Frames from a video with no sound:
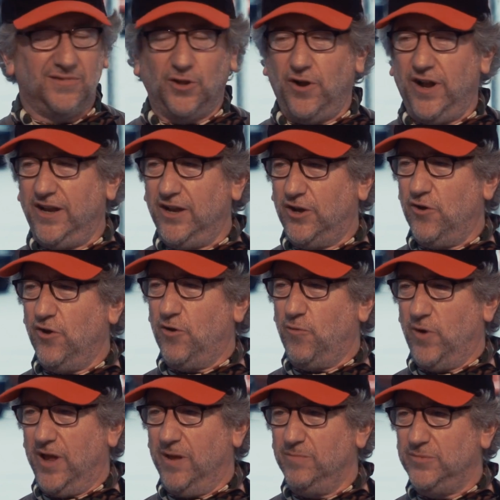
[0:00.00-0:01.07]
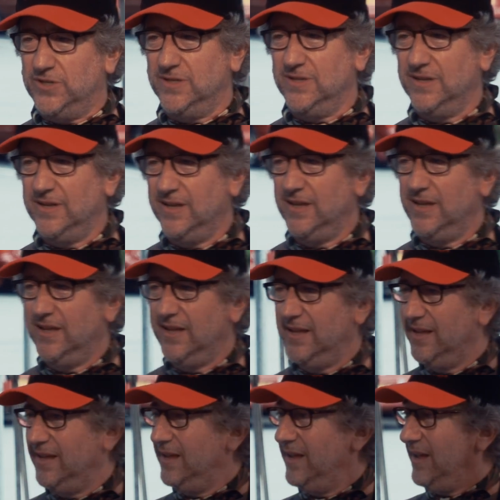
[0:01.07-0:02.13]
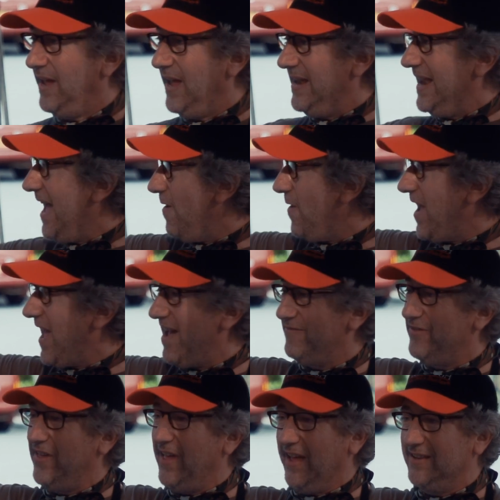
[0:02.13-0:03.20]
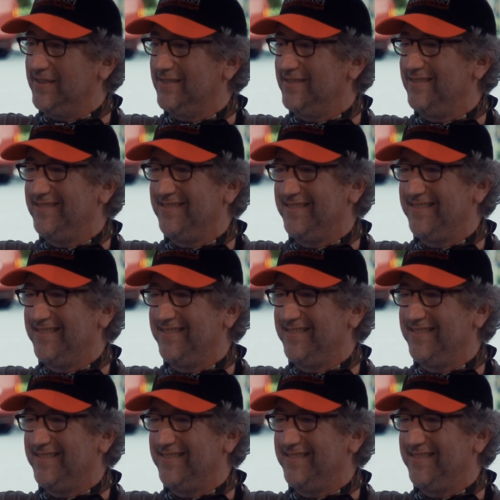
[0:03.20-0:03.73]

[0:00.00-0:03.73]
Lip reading: learning to cook ribs. And now I have this.